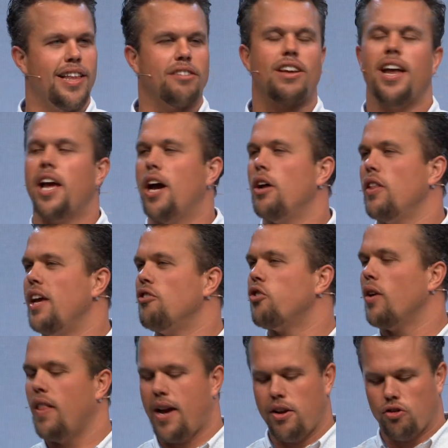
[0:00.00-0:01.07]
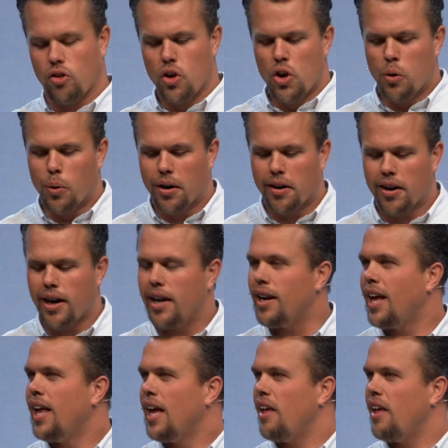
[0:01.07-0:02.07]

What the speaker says: That's kind of how the Israelites were. And